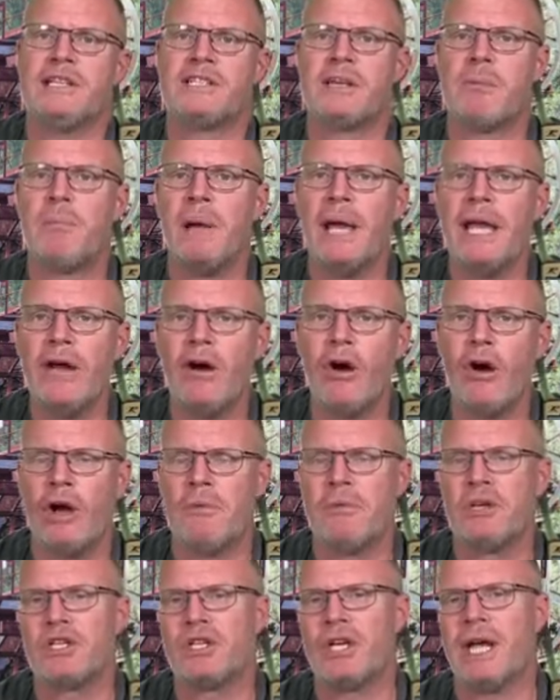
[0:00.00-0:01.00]
It's a
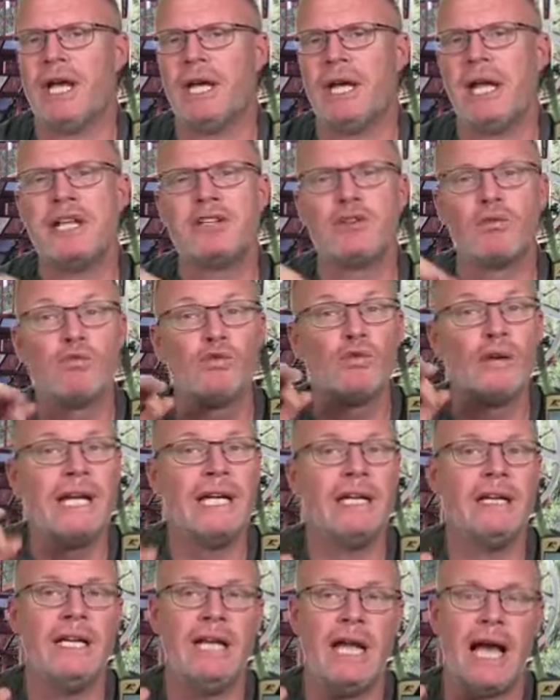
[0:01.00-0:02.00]
PI machine. It's a
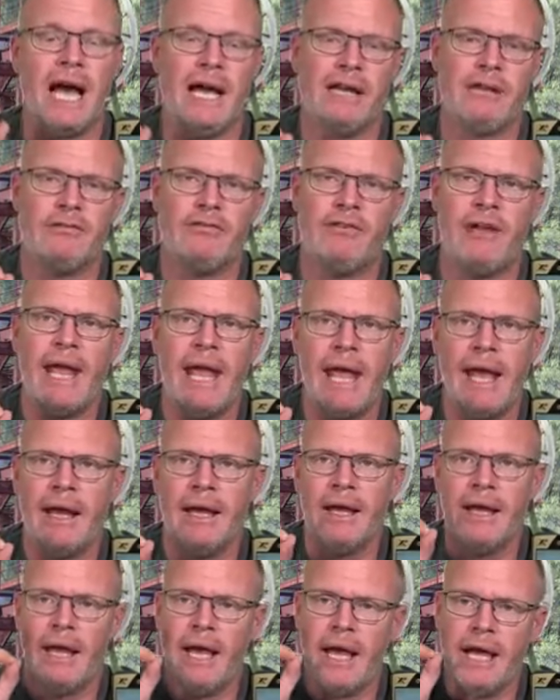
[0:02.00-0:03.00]
really unfair